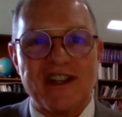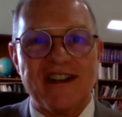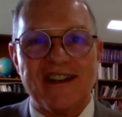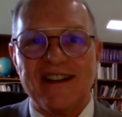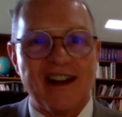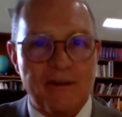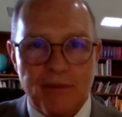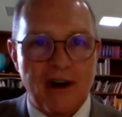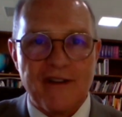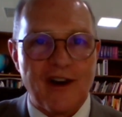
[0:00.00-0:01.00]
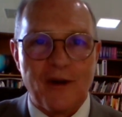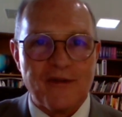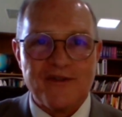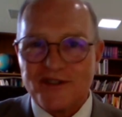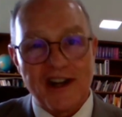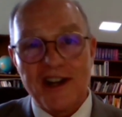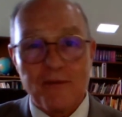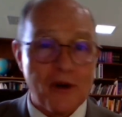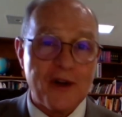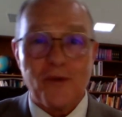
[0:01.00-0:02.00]
uh, are part of our Sunday
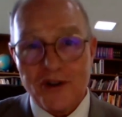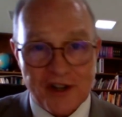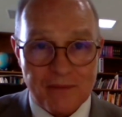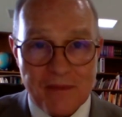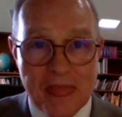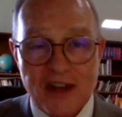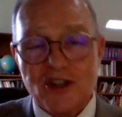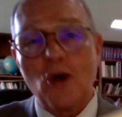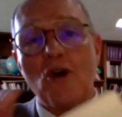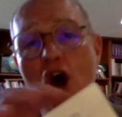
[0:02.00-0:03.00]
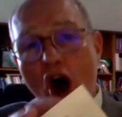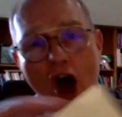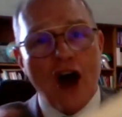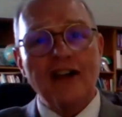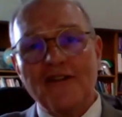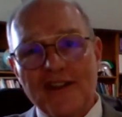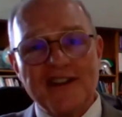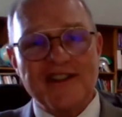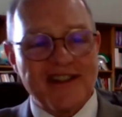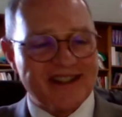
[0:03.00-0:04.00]
morning worship. So, all of
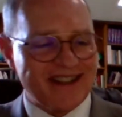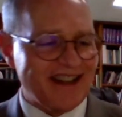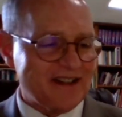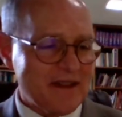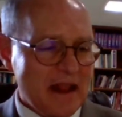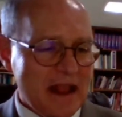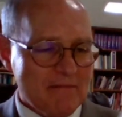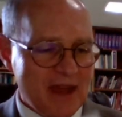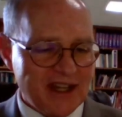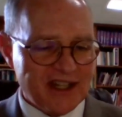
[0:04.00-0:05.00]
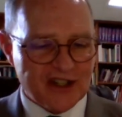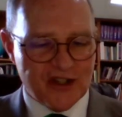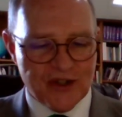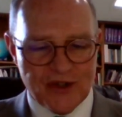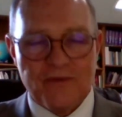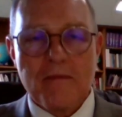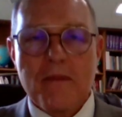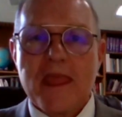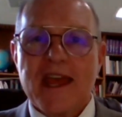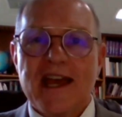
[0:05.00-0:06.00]
this is uh, meant to
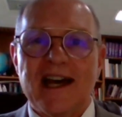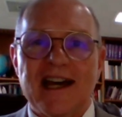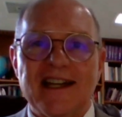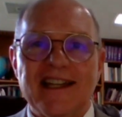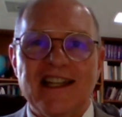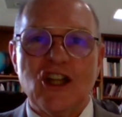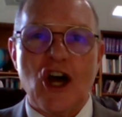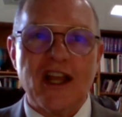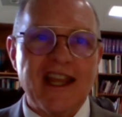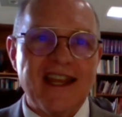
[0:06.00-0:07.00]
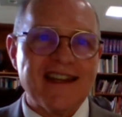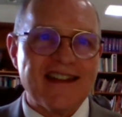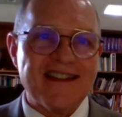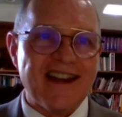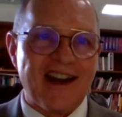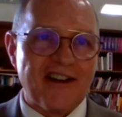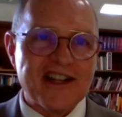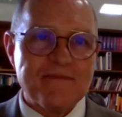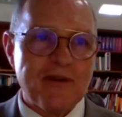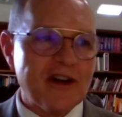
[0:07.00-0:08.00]
uh, elongate the, our
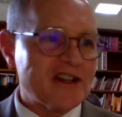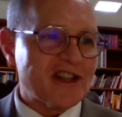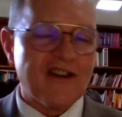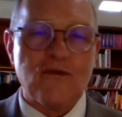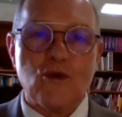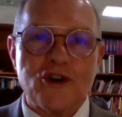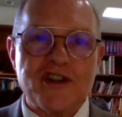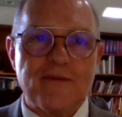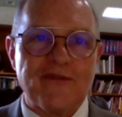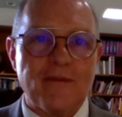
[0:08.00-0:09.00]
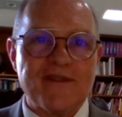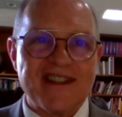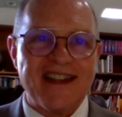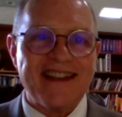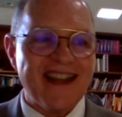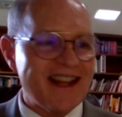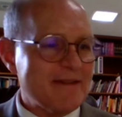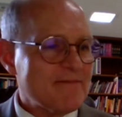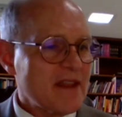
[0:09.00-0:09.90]
experience of worship from Sunday,